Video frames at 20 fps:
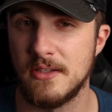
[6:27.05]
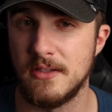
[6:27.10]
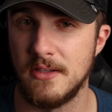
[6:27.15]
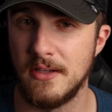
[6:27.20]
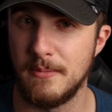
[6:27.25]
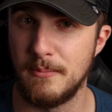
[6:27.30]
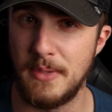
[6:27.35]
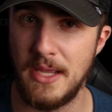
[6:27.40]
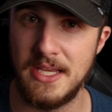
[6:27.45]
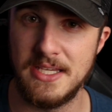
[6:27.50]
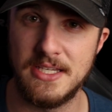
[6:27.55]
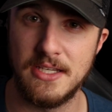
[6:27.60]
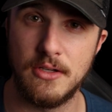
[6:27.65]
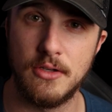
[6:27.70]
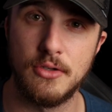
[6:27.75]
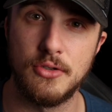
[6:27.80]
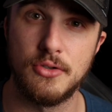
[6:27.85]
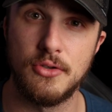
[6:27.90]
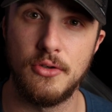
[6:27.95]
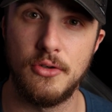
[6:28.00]
the basic
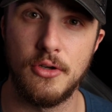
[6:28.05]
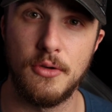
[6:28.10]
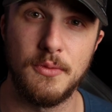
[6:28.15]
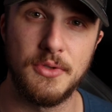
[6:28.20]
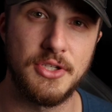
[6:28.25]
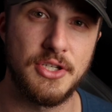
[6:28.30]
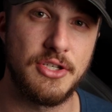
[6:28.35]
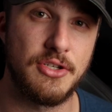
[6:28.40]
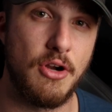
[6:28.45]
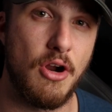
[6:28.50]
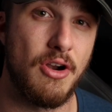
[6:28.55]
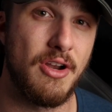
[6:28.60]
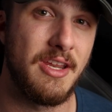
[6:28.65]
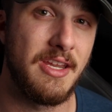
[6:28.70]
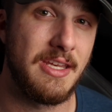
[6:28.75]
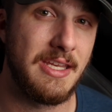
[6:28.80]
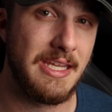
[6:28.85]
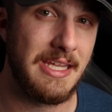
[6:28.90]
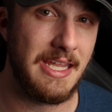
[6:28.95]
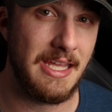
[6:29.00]
controller was
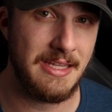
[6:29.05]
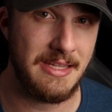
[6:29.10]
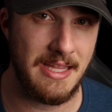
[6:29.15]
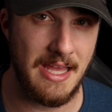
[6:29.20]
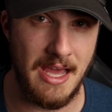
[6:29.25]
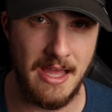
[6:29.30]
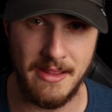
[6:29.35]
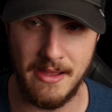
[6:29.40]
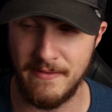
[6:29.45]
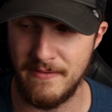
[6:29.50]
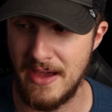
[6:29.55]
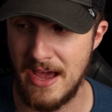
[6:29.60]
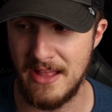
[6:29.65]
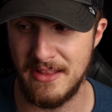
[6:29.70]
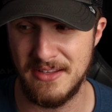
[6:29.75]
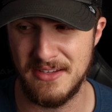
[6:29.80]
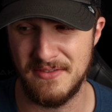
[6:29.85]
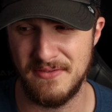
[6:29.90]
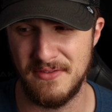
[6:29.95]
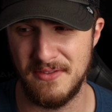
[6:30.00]
starting to get that. I've
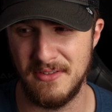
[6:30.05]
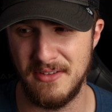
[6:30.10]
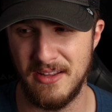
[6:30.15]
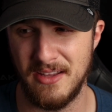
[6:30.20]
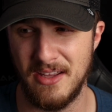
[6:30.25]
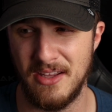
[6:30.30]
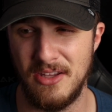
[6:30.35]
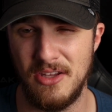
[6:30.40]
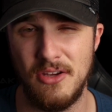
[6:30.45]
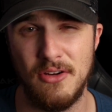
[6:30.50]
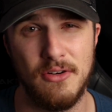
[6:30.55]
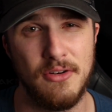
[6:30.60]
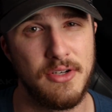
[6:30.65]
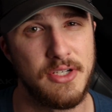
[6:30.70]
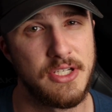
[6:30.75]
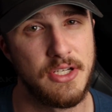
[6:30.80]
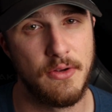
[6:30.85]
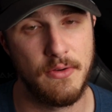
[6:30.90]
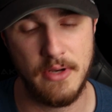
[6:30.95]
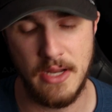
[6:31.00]
had this for like a year or
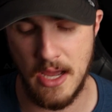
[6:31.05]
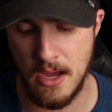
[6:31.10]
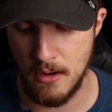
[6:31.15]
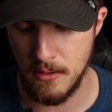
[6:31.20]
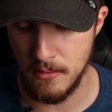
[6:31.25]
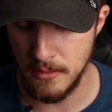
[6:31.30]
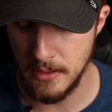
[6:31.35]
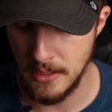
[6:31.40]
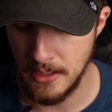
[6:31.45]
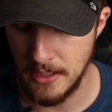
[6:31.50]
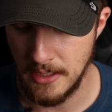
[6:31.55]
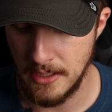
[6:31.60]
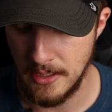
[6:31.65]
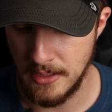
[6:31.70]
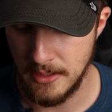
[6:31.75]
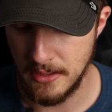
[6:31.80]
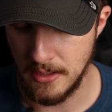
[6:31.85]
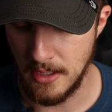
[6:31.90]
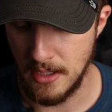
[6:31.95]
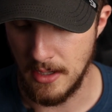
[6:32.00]
so now.
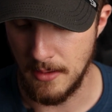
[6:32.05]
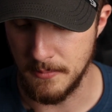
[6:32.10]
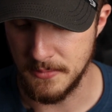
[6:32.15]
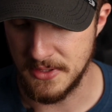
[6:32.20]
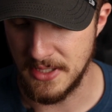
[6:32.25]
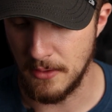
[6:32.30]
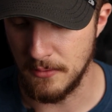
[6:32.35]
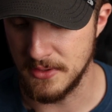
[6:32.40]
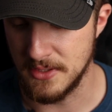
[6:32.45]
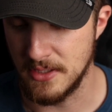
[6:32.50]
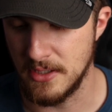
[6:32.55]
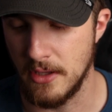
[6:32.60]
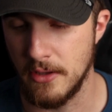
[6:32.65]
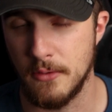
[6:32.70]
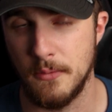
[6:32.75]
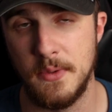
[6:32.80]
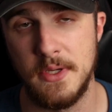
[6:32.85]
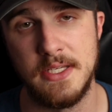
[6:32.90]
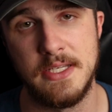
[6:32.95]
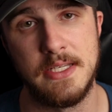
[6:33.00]
So that was
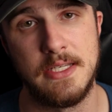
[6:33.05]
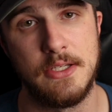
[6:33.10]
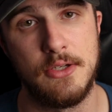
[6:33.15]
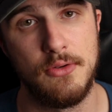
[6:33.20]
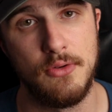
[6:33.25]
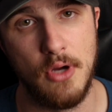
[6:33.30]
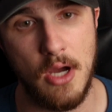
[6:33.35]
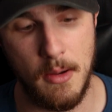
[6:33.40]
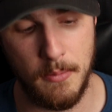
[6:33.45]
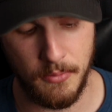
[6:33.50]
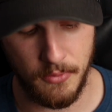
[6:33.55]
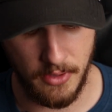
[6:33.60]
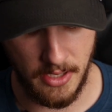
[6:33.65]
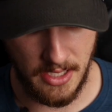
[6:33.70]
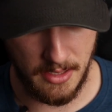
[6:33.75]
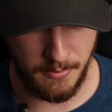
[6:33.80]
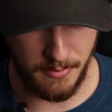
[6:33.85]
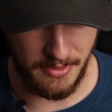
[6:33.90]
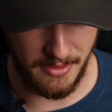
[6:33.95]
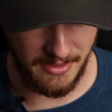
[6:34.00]
another reason to
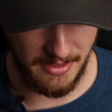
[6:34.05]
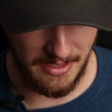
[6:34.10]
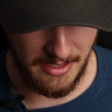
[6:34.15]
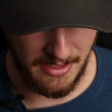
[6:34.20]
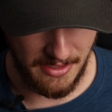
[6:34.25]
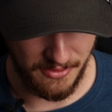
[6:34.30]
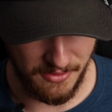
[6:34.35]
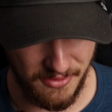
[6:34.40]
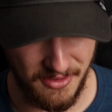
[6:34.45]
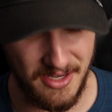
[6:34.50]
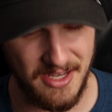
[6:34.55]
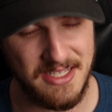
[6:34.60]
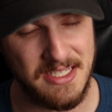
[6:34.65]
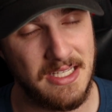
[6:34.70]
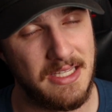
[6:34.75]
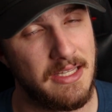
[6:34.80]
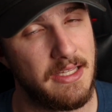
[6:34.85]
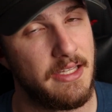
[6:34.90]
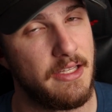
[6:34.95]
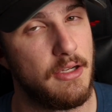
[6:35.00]
upgrade, but there is
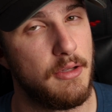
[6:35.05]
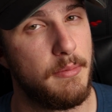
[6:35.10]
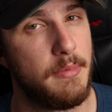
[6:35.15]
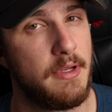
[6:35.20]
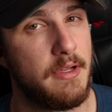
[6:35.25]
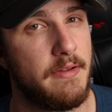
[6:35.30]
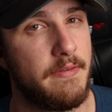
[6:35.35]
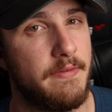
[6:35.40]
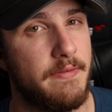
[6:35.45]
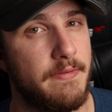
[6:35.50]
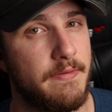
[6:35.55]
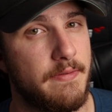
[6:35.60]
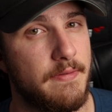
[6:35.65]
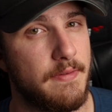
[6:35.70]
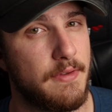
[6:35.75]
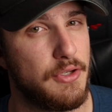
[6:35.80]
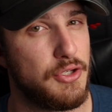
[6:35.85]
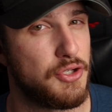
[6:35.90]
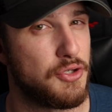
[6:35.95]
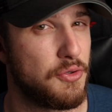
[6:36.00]
a little bit of
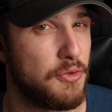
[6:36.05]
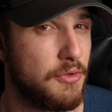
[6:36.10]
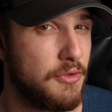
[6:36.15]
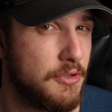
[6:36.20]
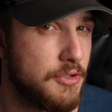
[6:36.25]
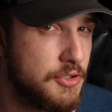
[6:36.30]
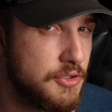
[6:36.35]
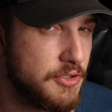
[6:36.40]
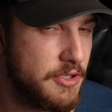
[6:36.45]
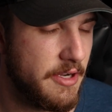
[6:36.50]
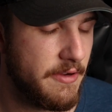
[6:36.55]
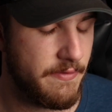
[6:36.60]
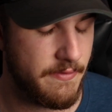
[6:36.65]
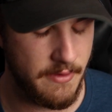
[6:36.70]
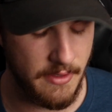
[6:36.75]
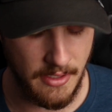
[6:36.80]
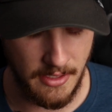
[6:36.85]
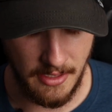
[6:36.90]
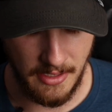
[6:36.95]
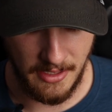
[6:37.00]
controller drift.